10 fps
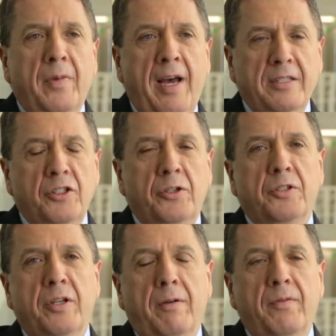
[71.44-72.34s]
Ask
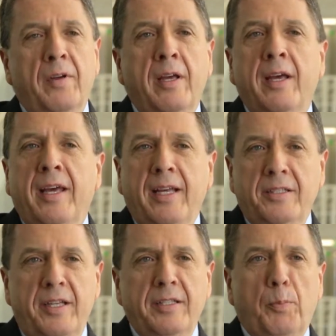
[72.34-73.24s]
yourself,
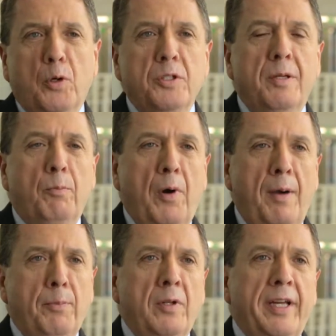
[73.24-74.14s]
is this person
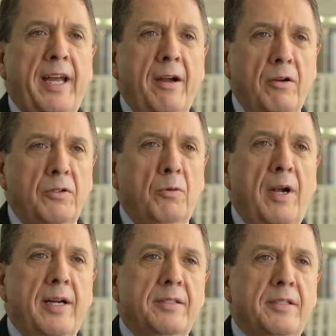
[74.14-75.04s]
properly
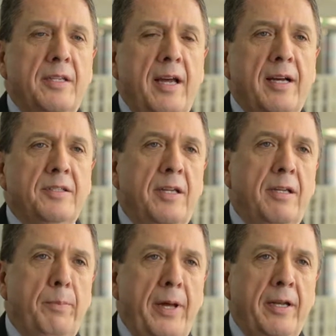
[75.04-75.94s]
characterized as an
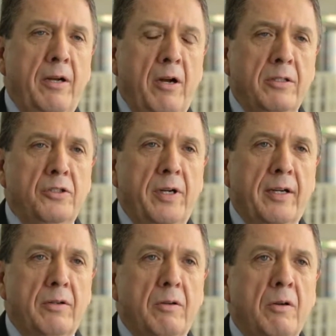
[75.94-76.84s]
independent
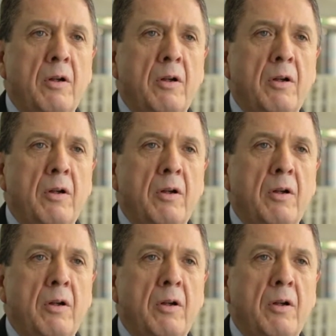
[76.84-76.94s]
contractor?